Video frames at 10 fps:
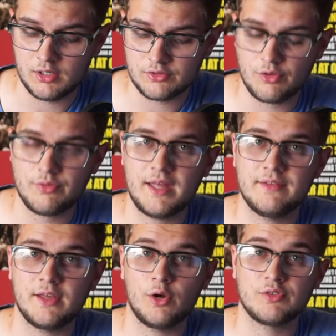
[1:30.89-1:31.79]
So
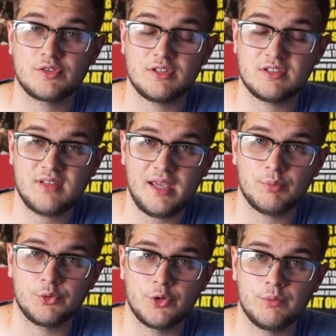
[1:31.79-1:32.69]
then they obviously
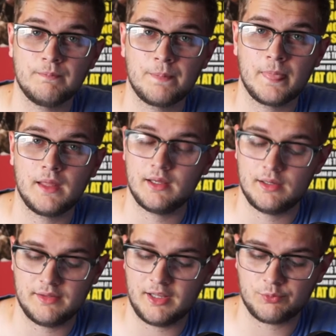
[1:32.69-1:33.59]
disabled them,
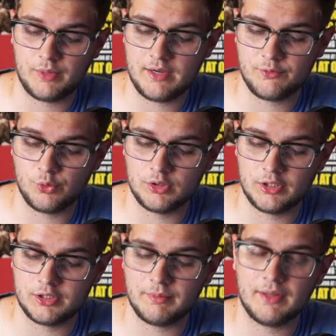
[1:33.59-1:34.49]
and that's where everyone
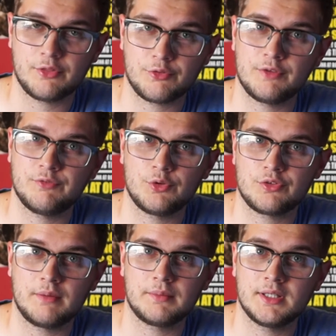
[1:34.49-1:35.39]
learned about the 3
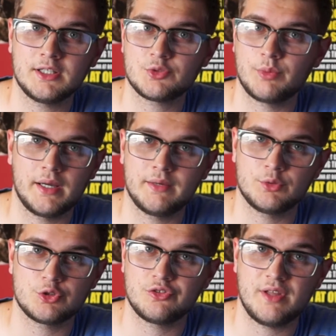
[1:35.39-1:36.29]
footstep glitch, where it
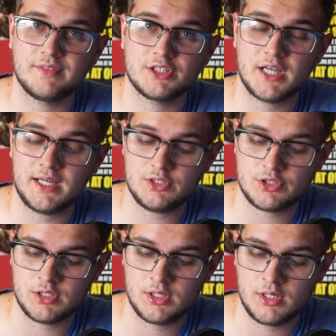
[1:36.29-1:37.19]
would just never
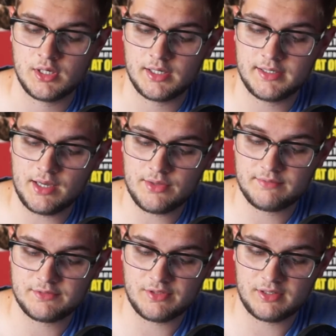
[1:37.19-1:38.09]
change. And now they've
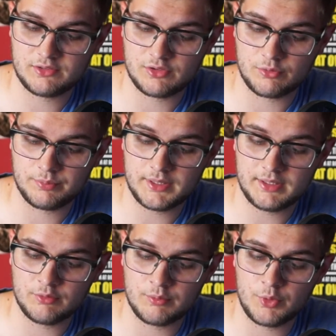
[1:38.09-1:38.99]
decided to
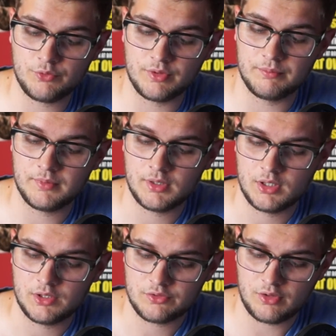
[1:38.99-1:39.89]
completely remove them.
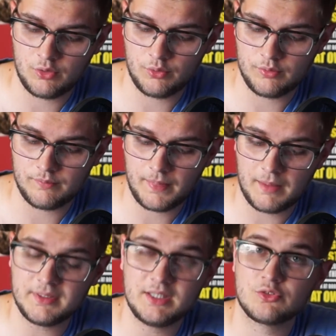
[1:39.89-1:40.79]
So I
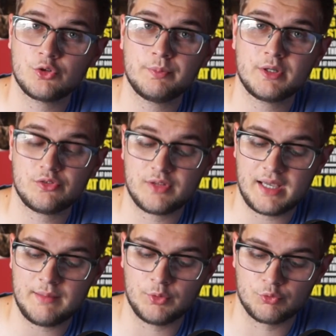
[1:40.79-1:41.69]
mean, it's good because the
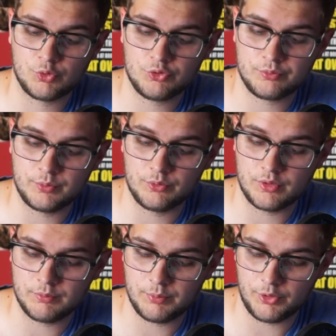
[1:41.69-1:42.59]
game will run
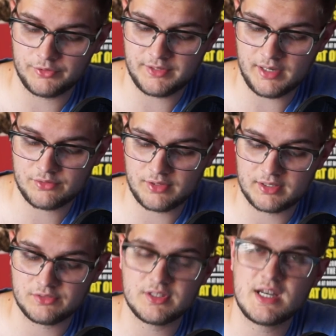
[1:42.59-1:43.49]
smoother, but the downside
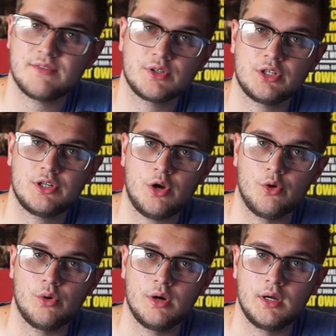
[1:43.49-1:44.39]
is you're never going to
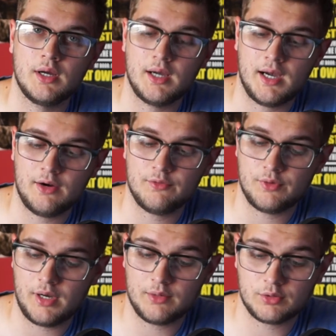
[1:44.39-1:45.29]
know how
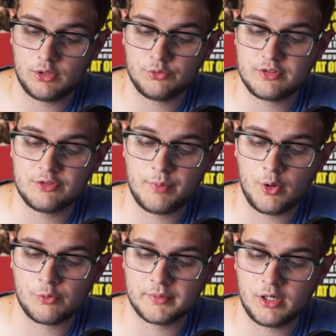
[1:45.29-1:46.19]
close these
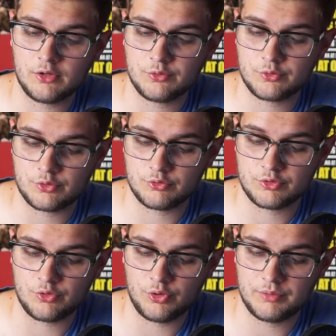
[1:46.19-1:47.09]
Pokemon are, so it's going to
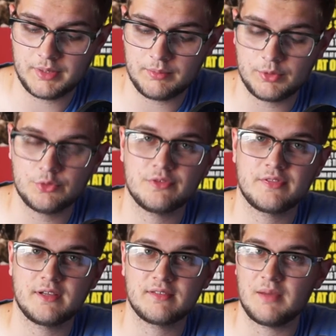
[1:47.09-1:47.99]
result in people using
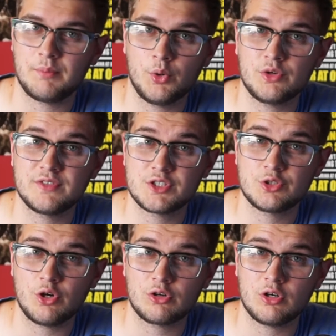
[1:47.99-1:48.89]
things like
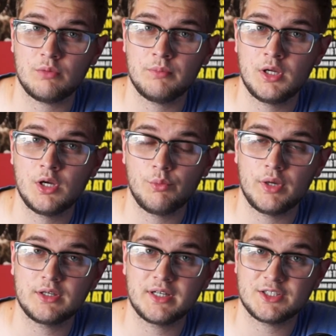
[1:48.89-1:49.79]
Pokevision.com, where
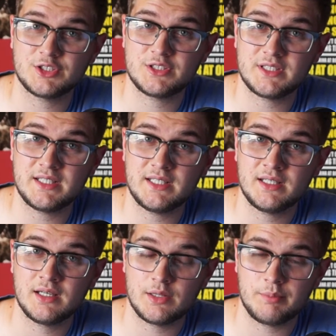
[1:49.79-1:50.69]
you can actually see
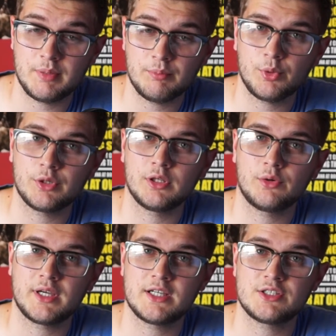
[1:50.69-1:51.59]
the pinpointed
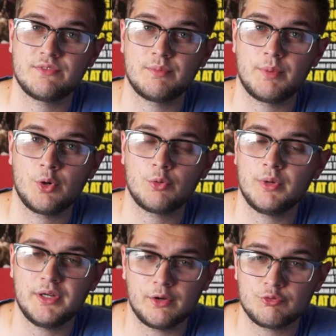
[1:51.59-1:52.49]
location of the
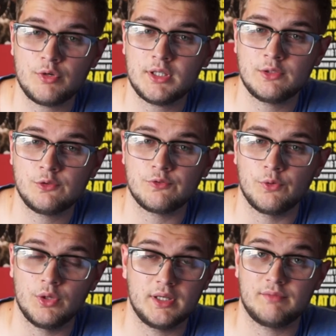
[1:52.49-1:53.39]
Pokemon. Now, it's really
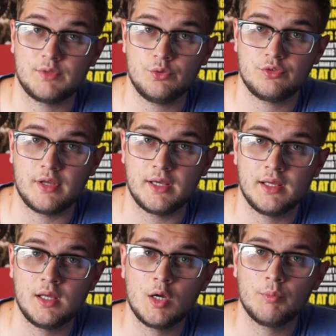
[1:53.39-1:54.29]
useful, and I've used it,
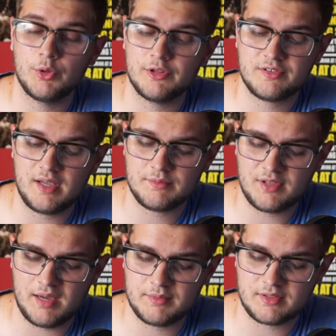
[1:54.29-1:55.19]
but at the same
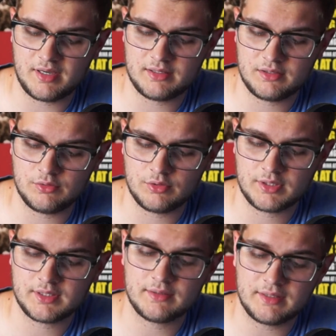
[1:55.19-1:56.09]
time, it's kind
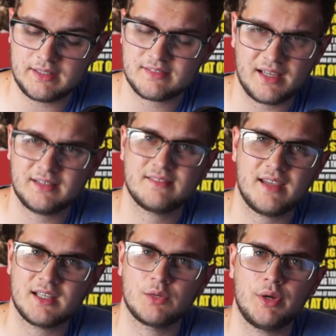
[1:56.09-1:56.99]
of
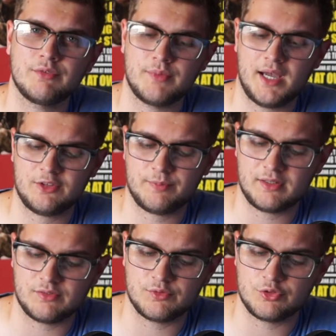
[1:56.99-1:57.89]
taken away from that
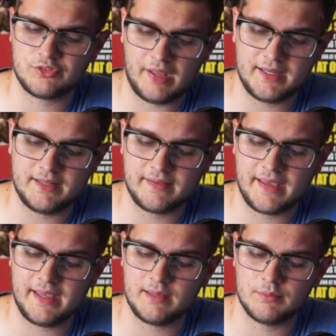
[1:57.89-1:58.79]
aspect of just staying in the
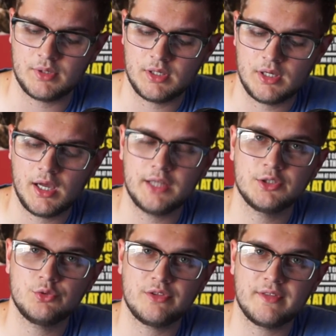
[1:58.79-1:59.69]
game and
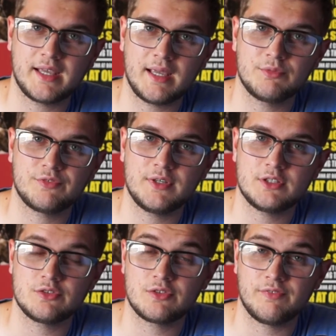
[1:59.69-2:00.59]
using the game's
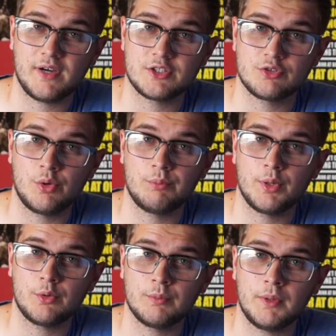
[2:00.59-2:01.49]
features to find your own
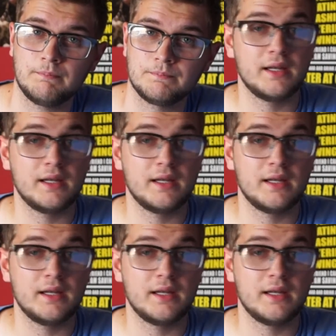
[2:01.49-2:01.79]
Pokemon.